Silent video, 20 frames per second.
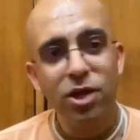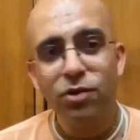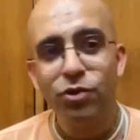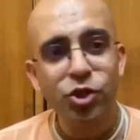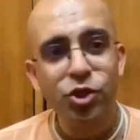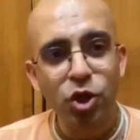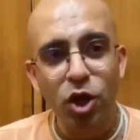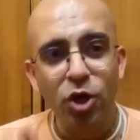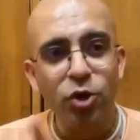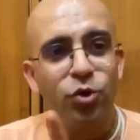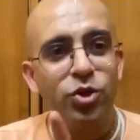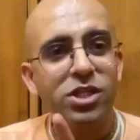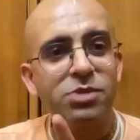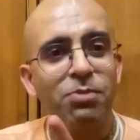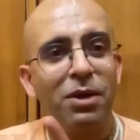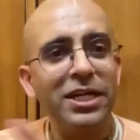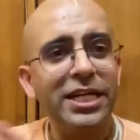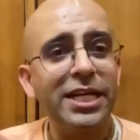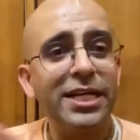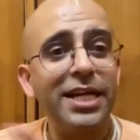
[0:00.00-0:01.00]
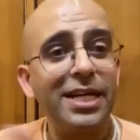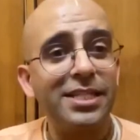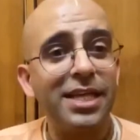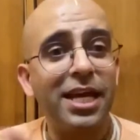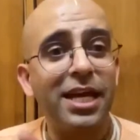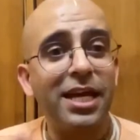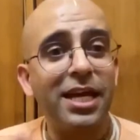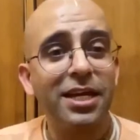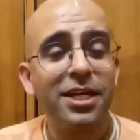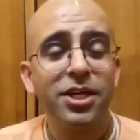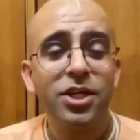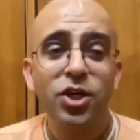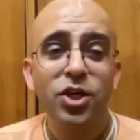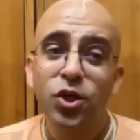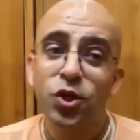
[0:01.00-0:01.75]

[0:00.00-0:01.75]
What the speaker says: You know, we should not do this multitasking.